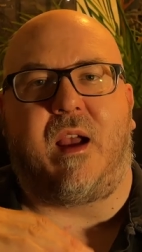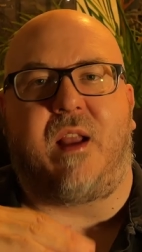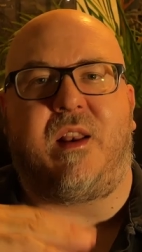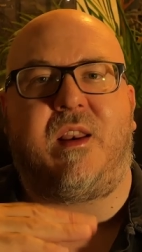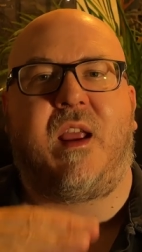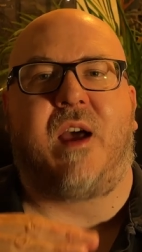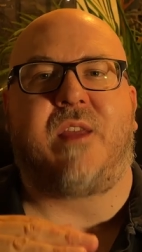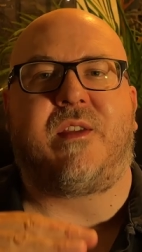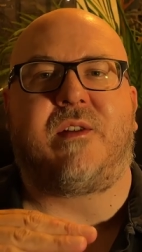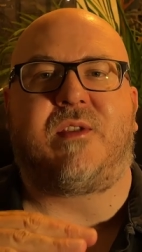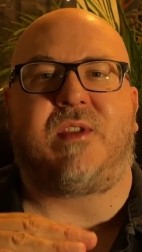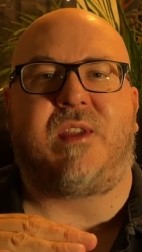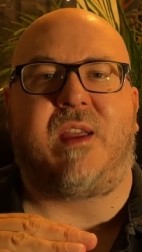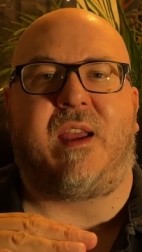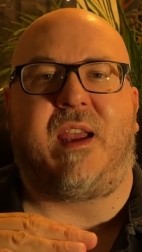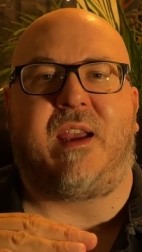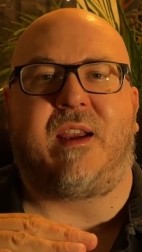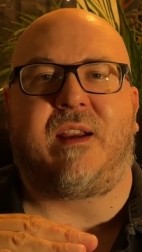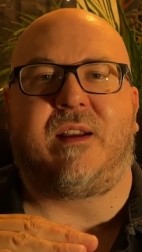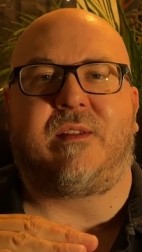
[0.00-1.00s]
Another
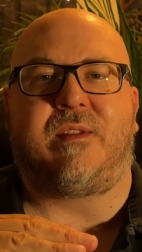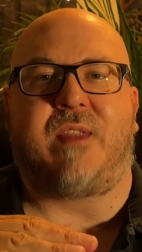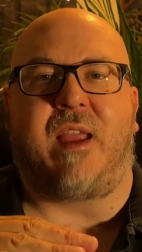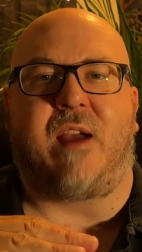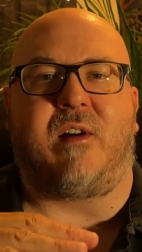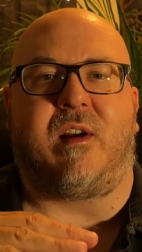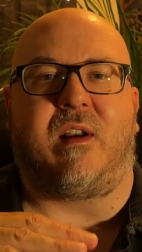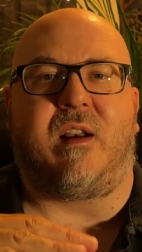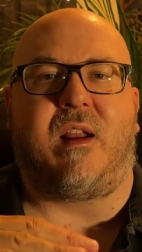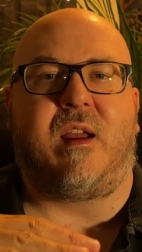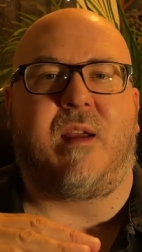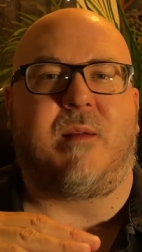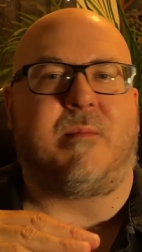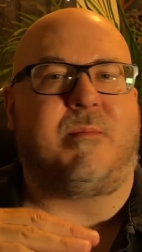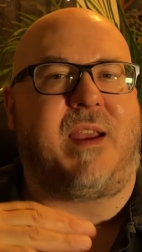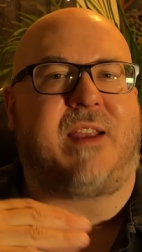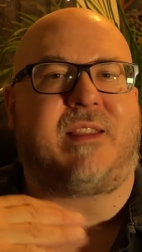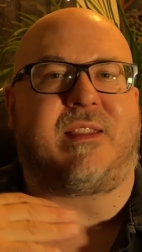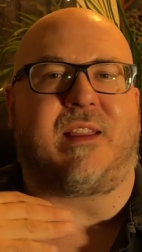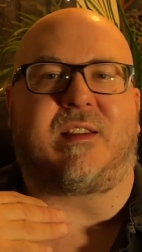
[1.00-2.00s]
thing that would
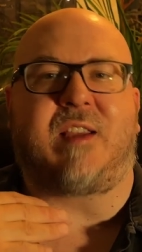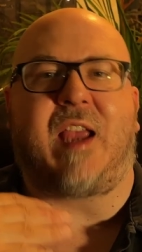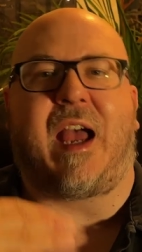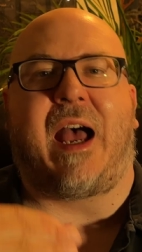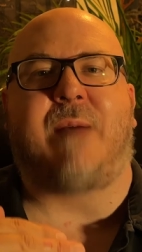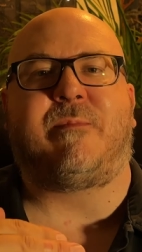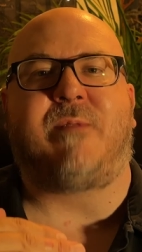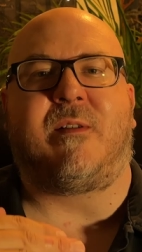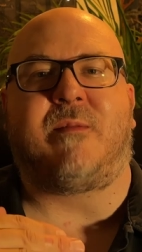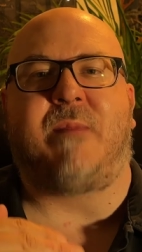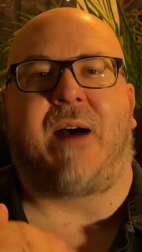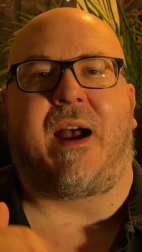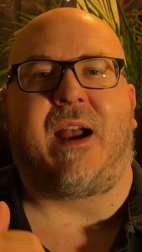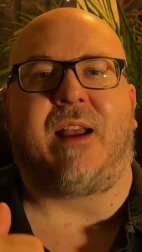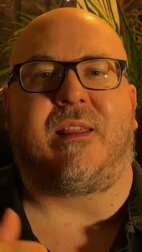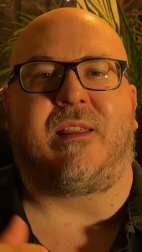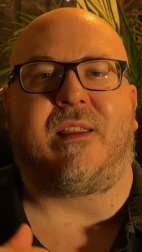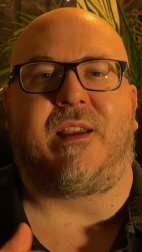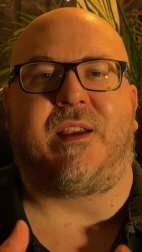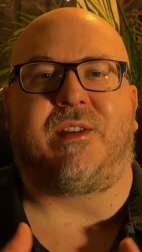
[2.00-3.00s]
make the top of my
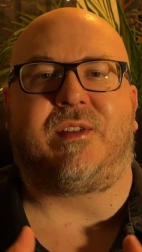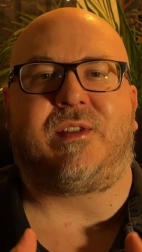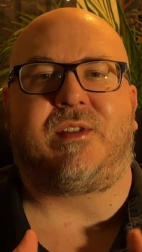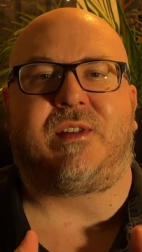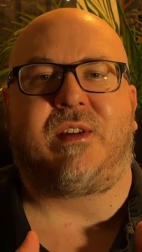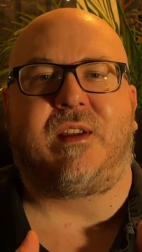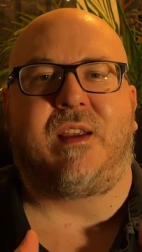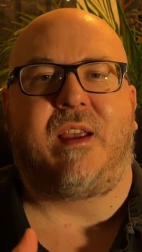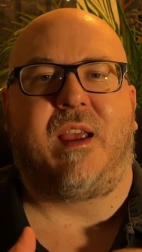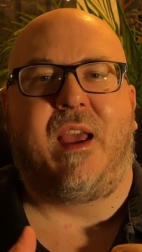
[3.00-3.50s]
list